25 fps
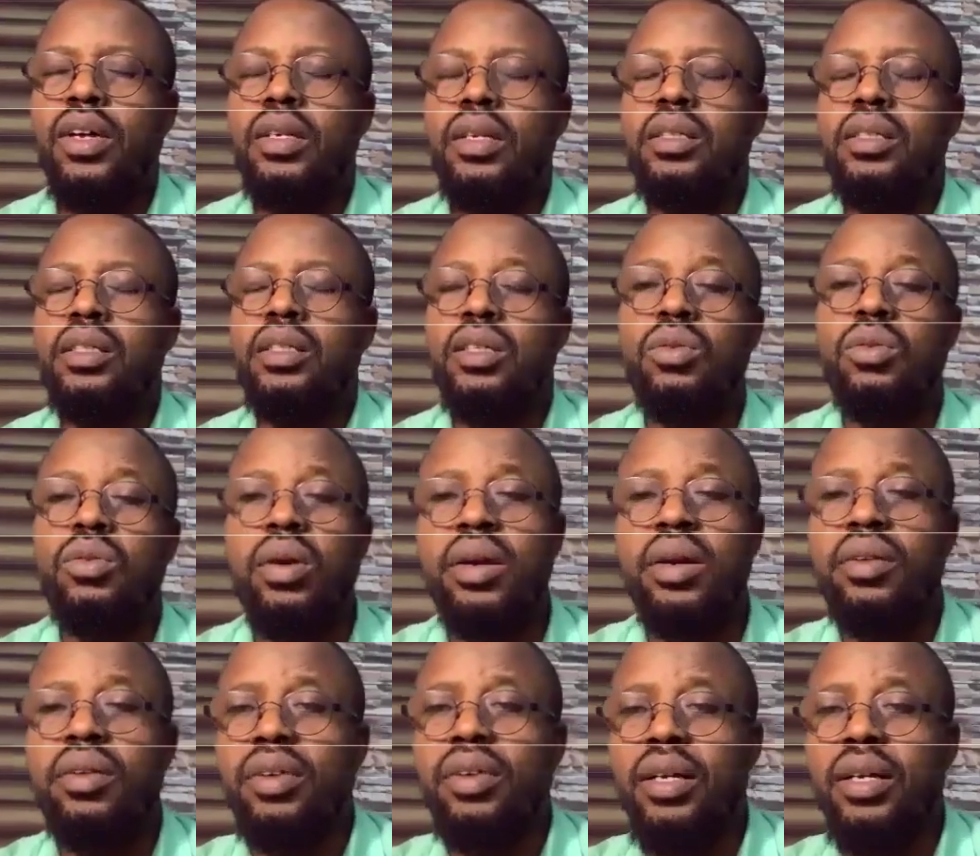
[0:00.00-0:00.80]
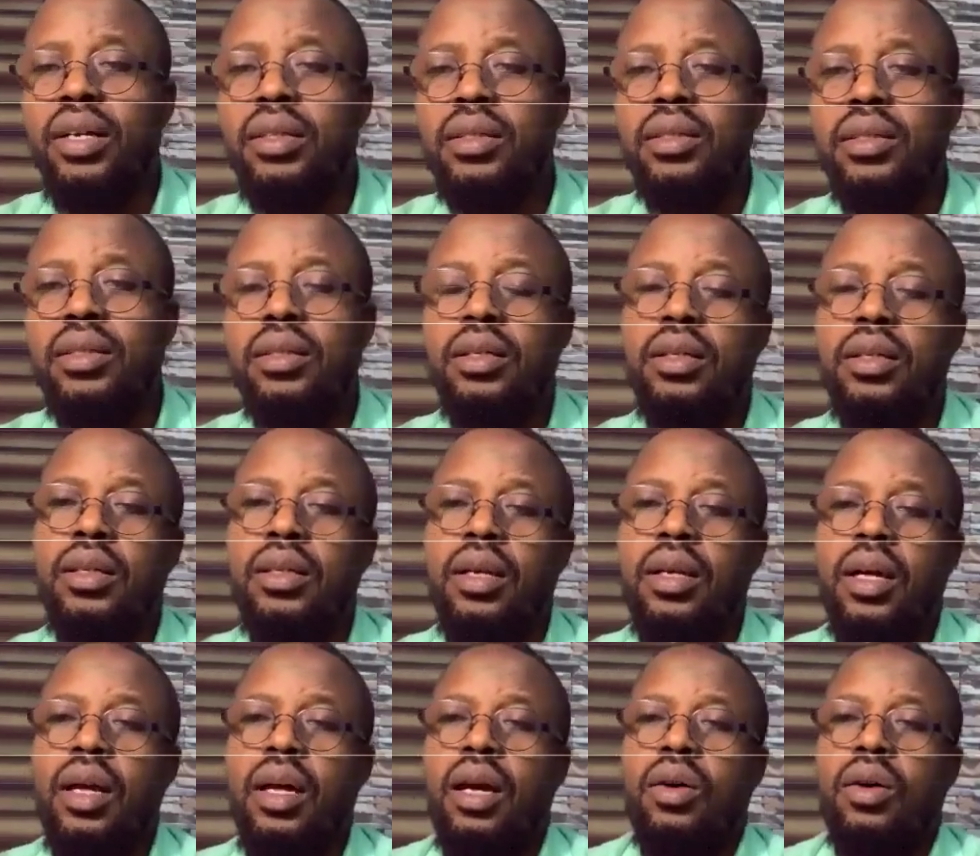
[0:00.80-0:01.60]
the January event,
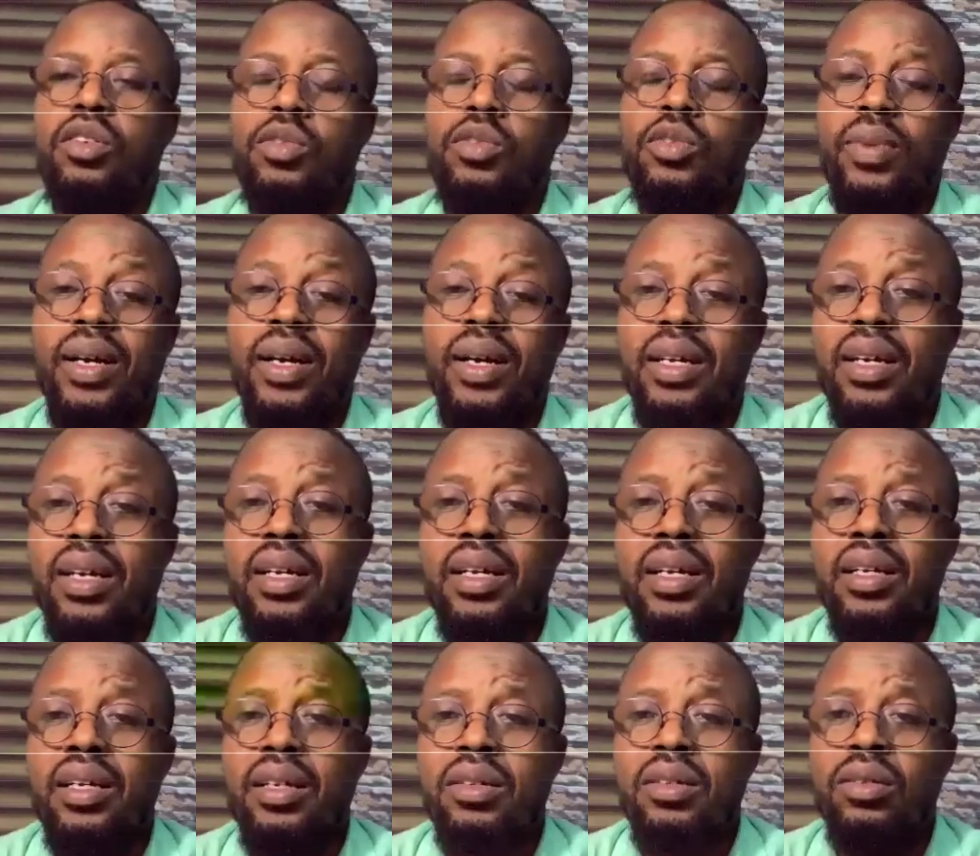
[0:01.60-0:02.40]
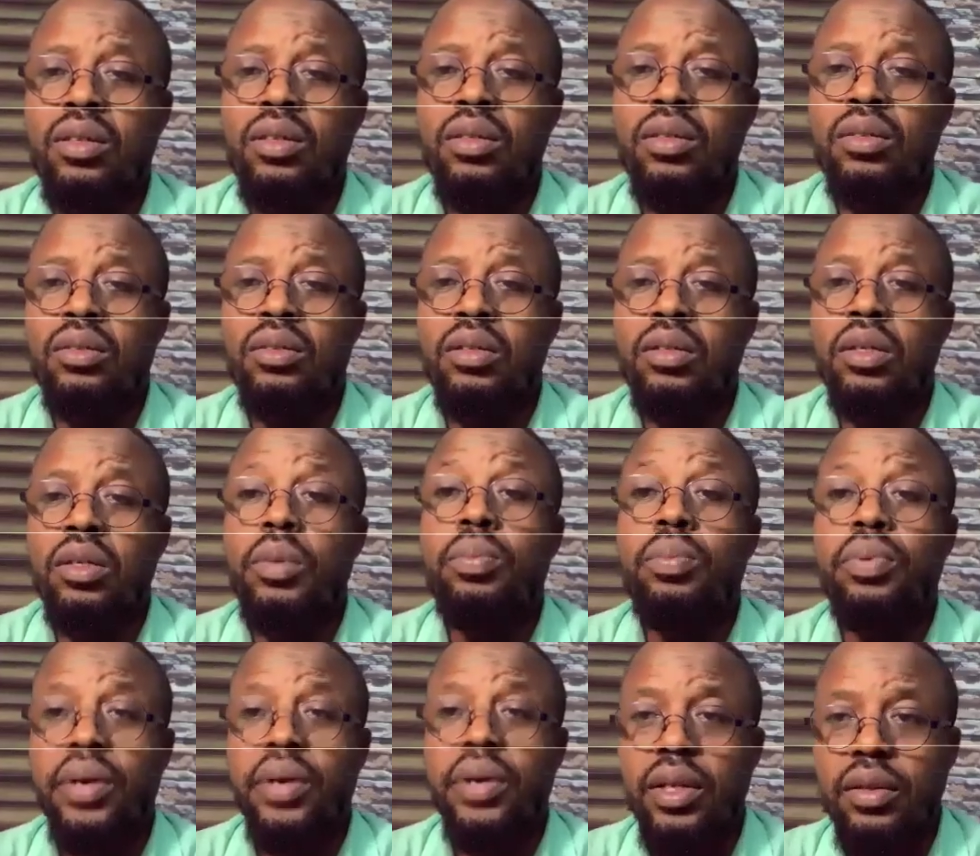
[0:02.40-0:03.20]
I was back again in
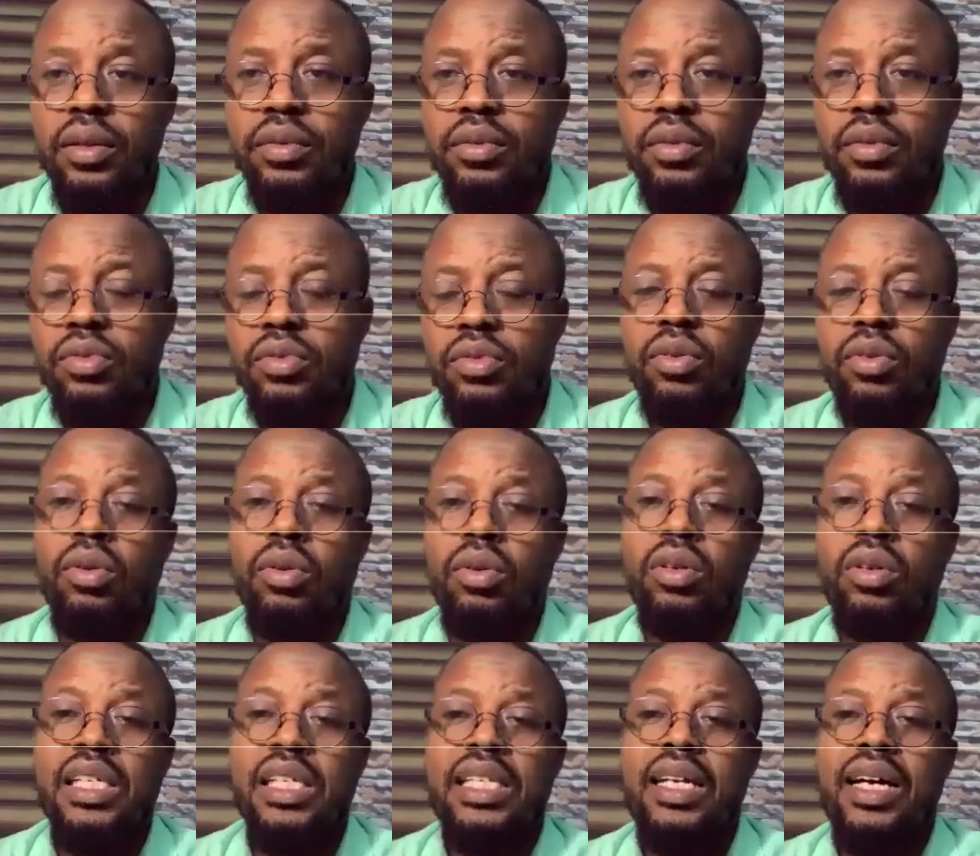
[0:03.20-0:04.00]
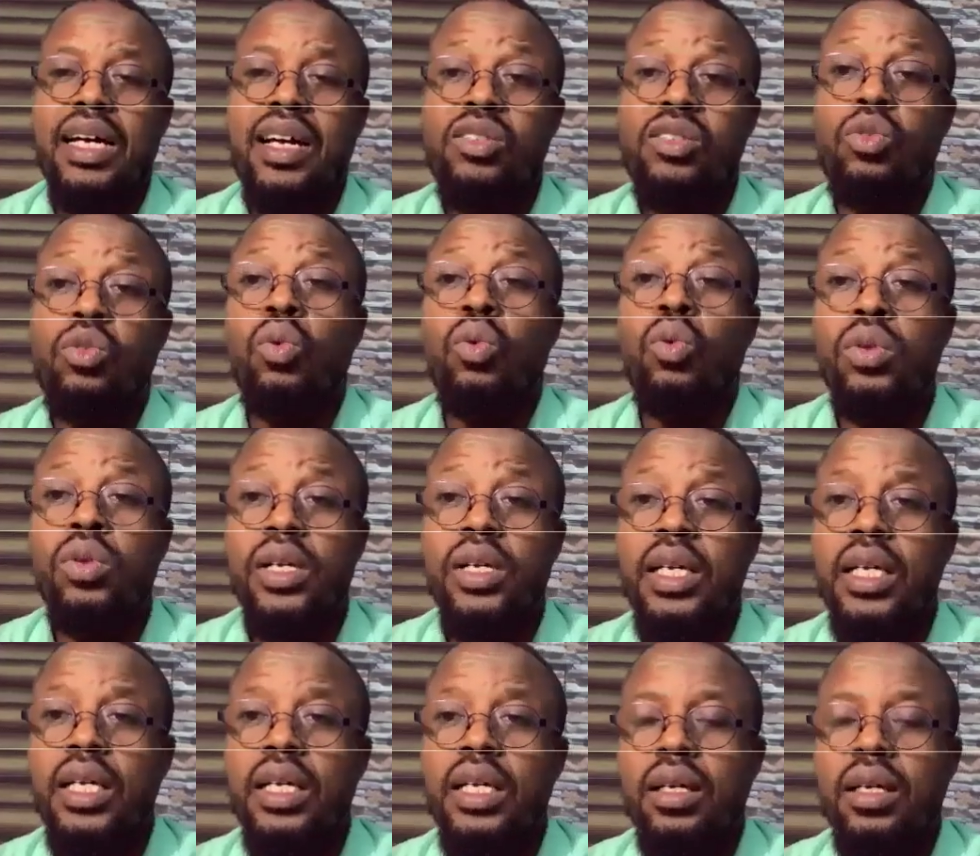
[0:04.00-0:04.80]
April for leaders
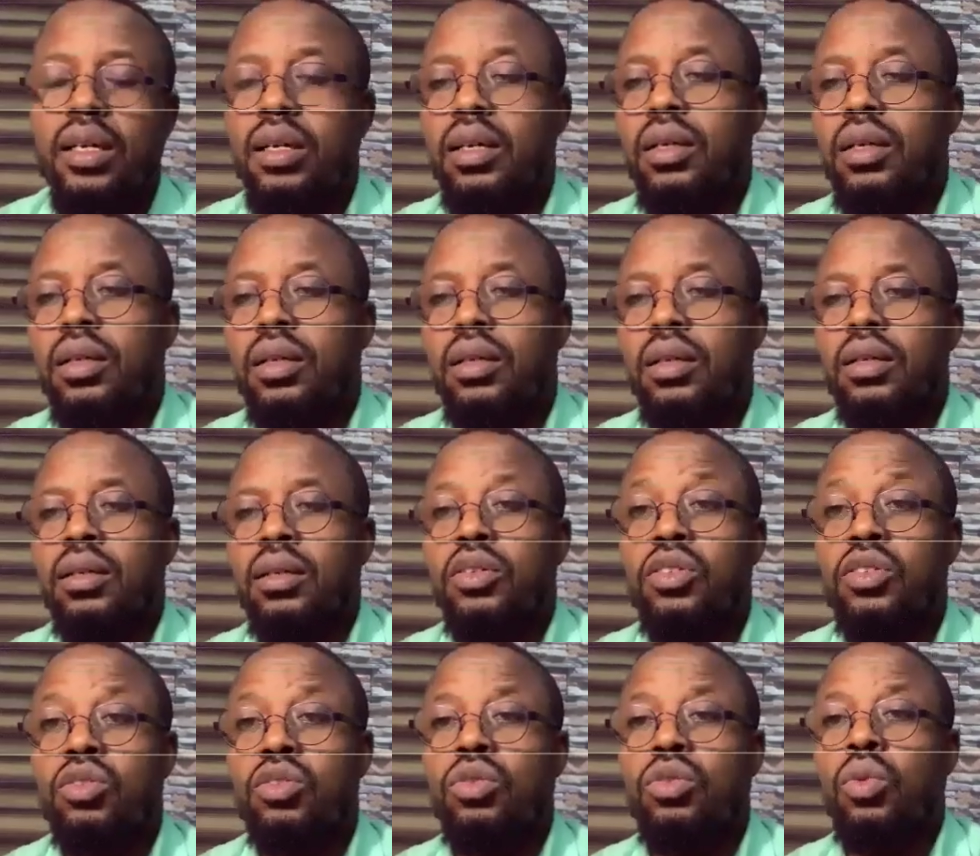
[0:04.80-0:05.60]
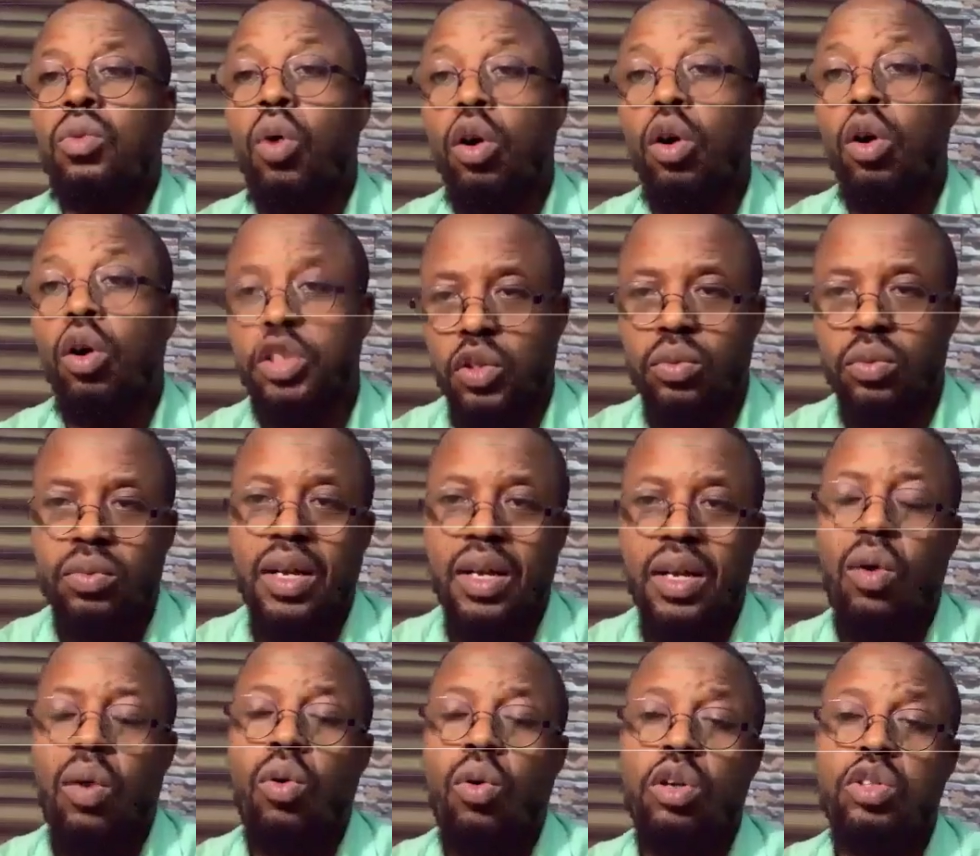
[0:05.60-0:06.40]
only workshop.
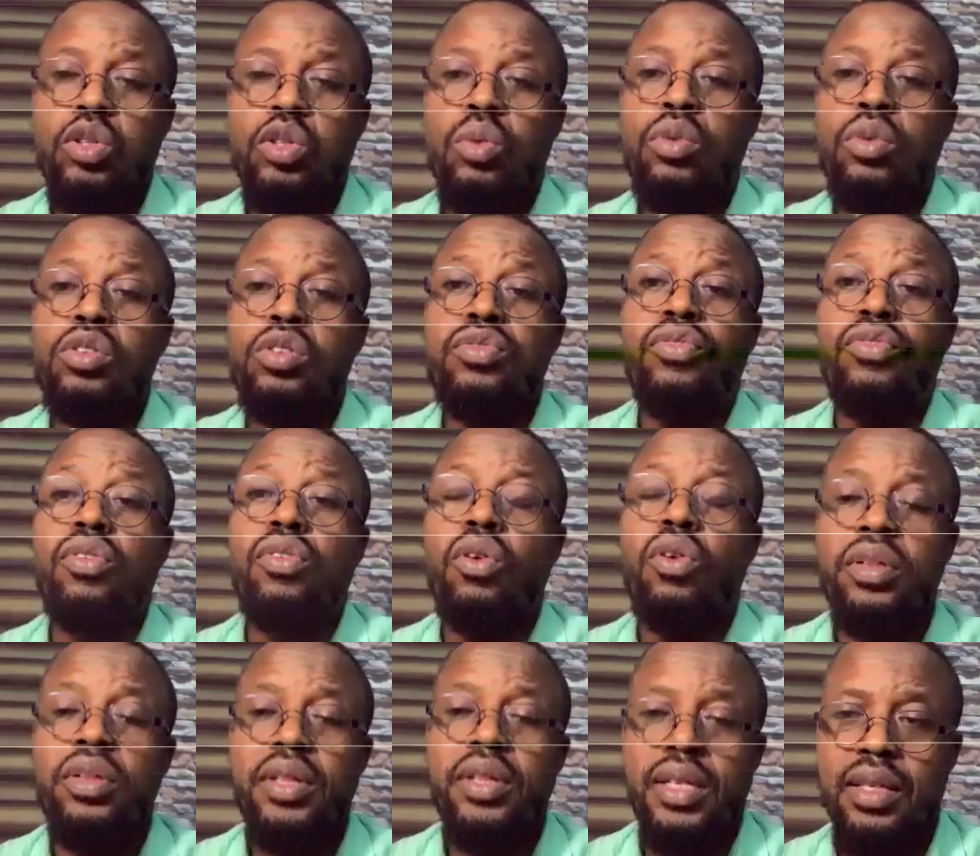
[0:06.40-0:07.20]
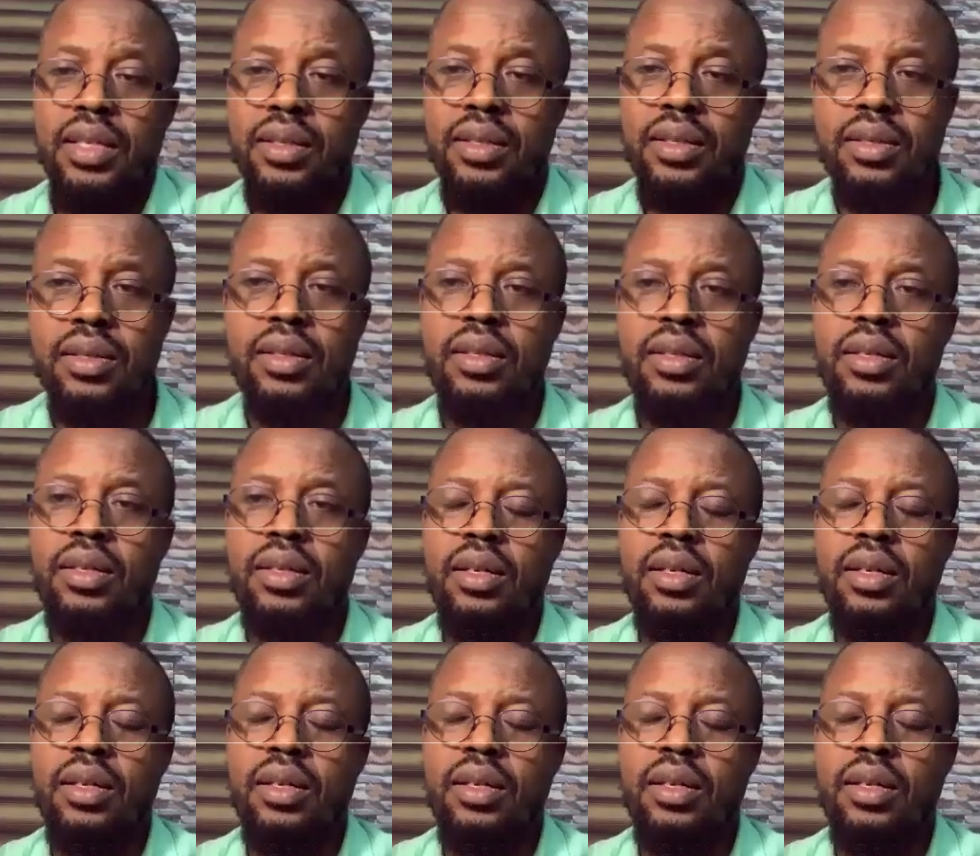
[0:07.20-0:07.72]
That workshop was 4 days,